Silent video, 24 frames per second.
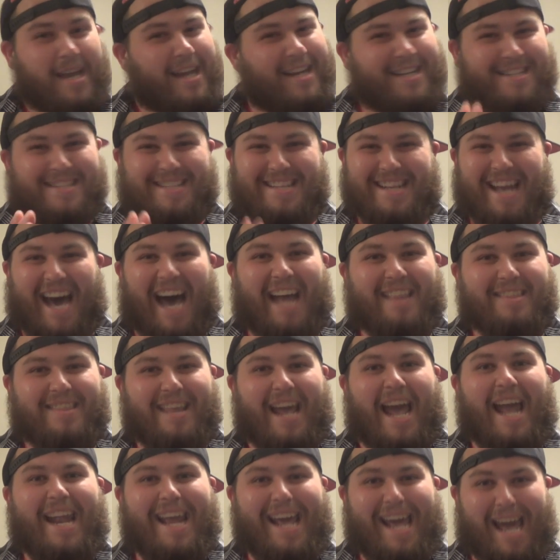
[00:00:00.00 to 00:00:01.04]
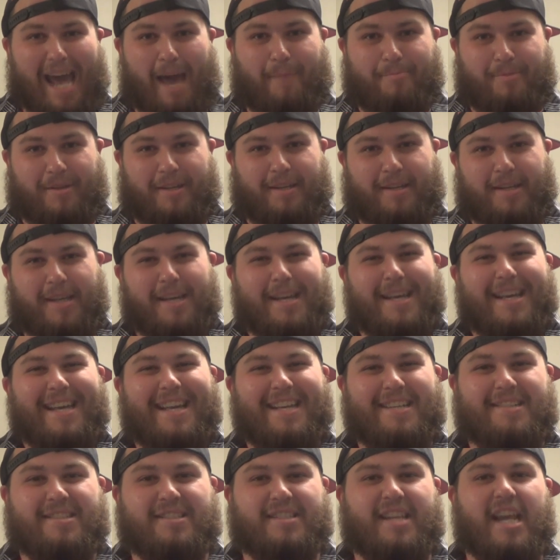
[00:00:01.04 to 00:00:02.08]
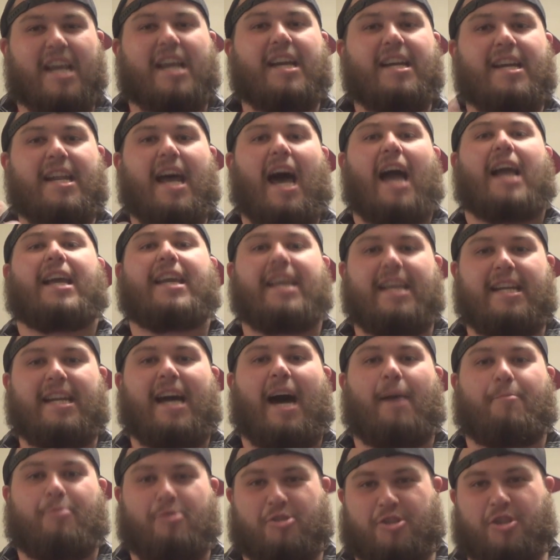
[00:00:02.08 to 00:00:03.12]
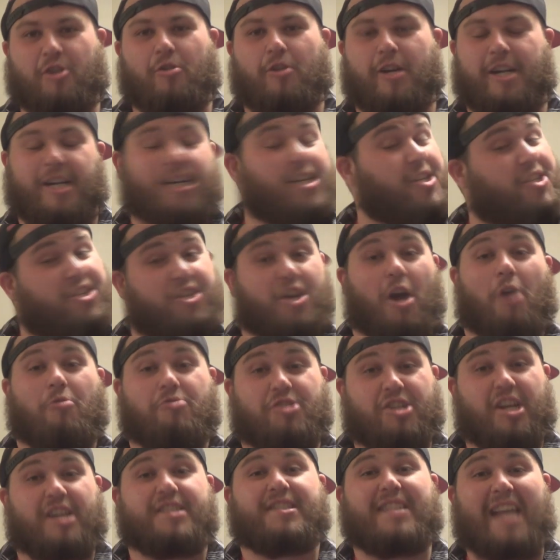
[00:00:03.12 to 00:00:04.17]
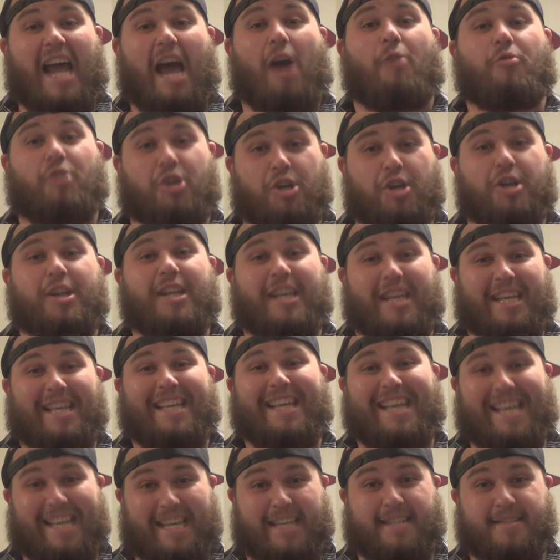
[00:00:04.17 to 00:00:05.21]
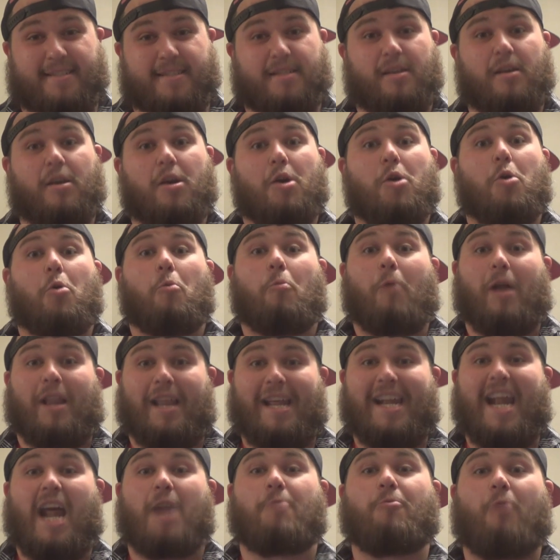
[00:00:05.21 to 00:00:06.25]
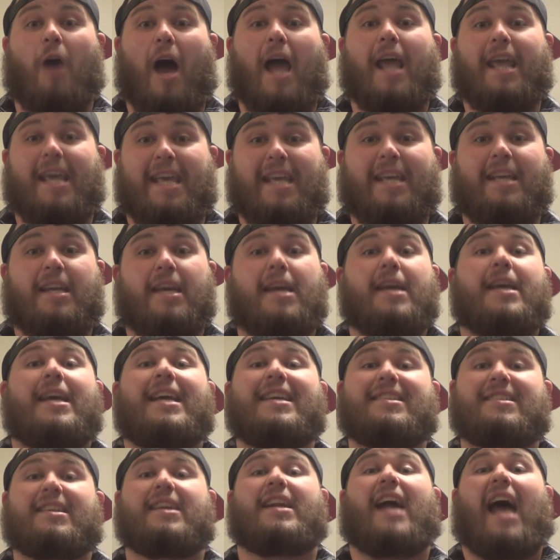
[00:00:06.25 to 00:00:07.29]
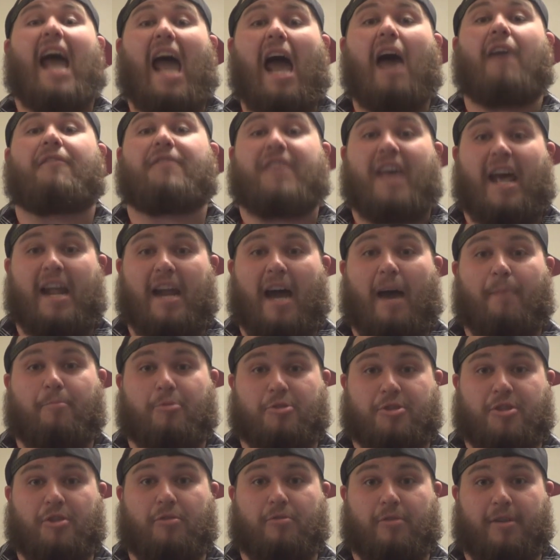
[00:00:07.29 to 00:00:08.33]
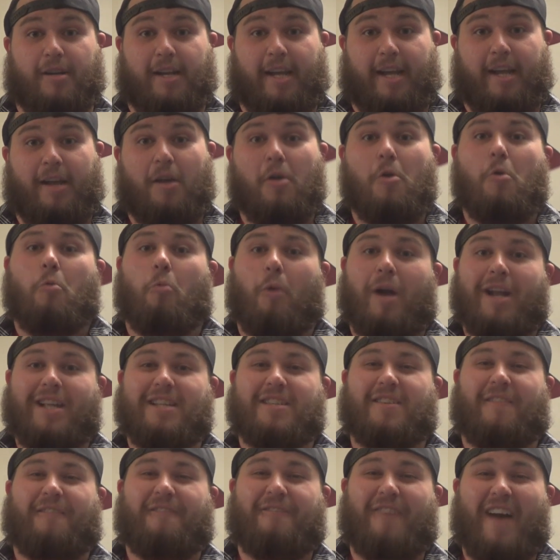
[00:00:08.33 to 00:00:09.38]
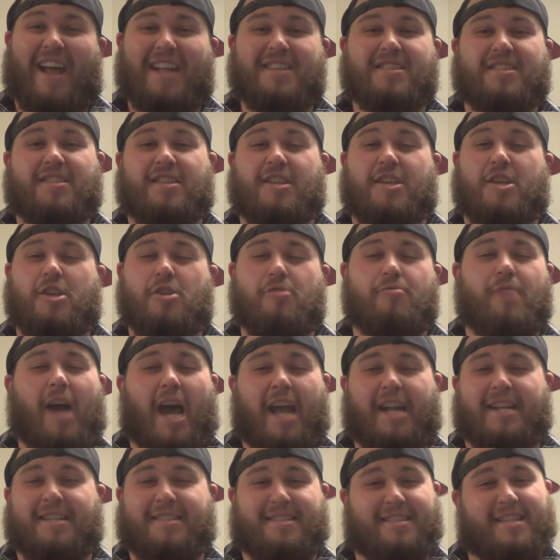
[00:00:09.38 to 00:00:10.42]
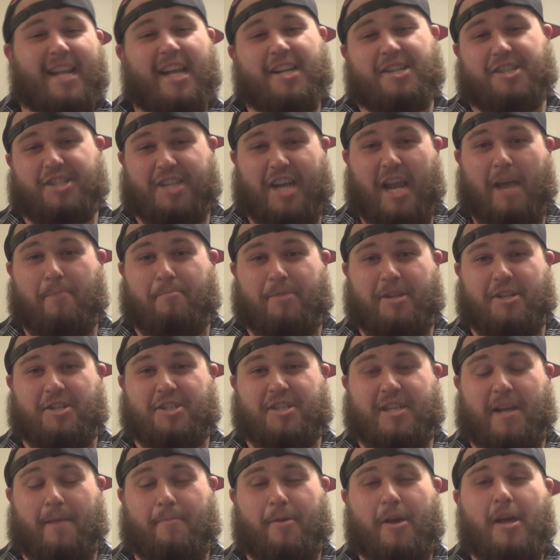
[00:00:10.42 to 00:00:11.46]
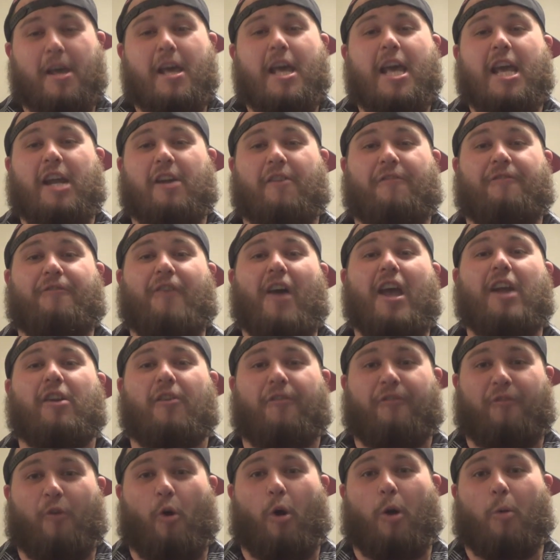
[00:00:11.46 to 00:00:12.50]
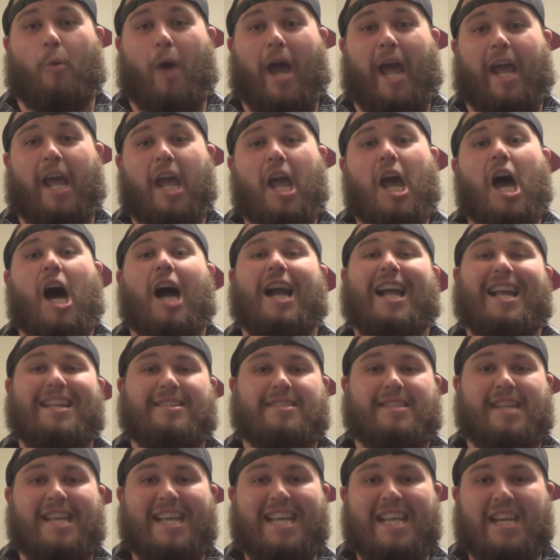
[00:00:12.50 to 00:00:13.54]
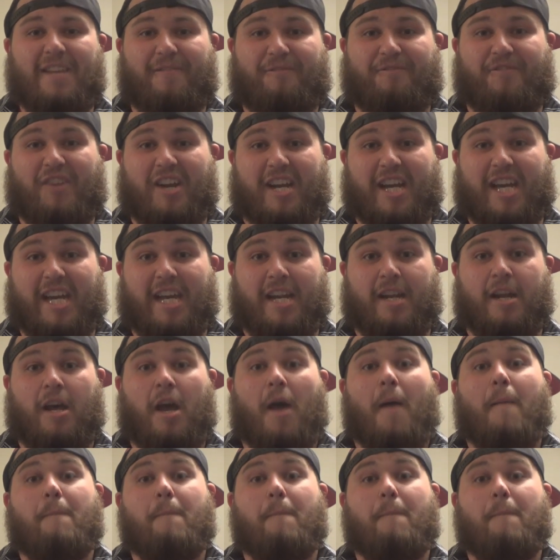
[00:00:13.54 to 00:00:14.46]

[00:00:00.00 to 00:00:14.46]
and he's not that happy. He's sick of not getting an opportunity to show just how good he is. Well, at NYE, he's going to have that opportunity when he defends the United States Championship in a fatal four-way against Ian Finnegan,